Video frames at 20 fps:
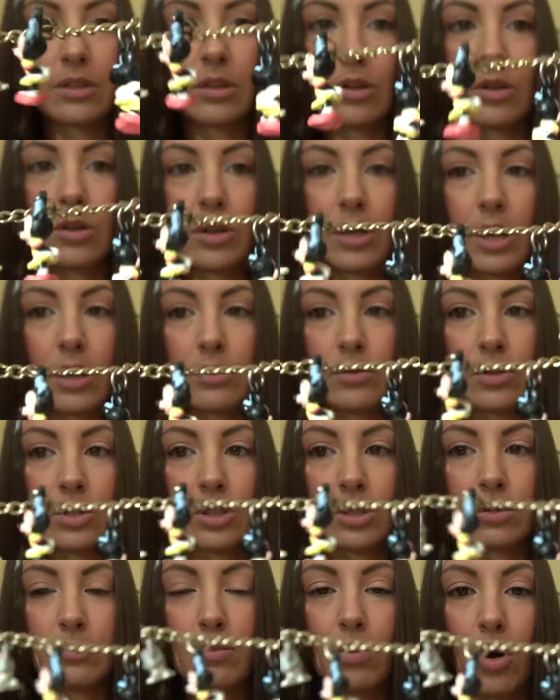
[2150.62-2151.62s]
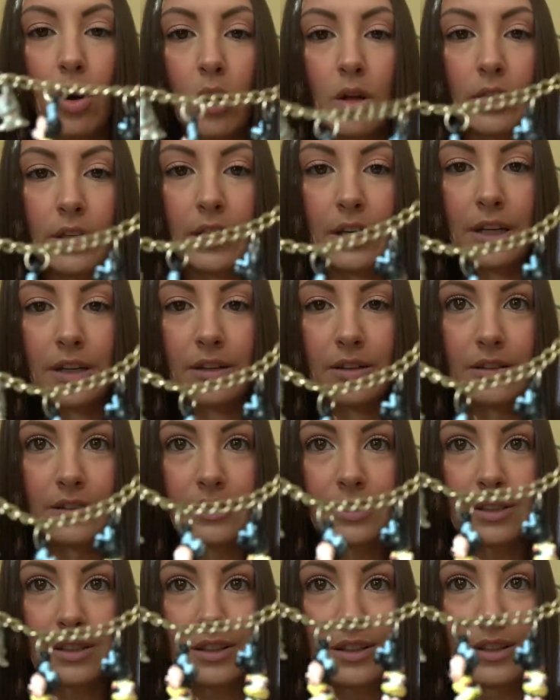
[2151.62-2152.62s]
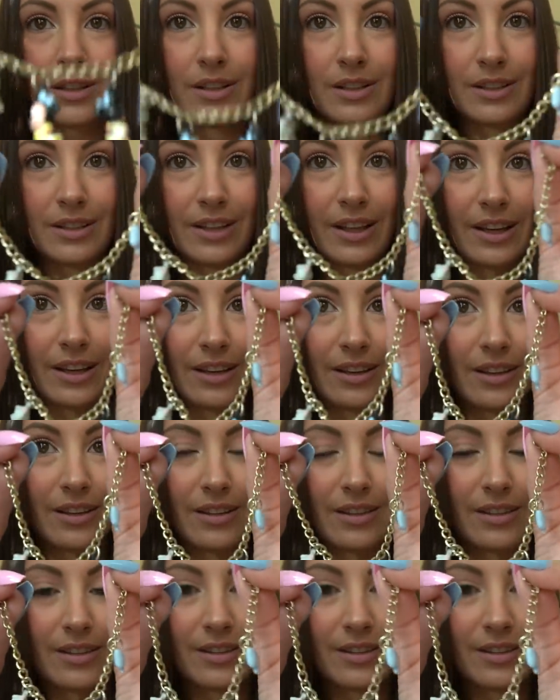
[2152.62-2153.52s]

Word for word: look how small it is. Like,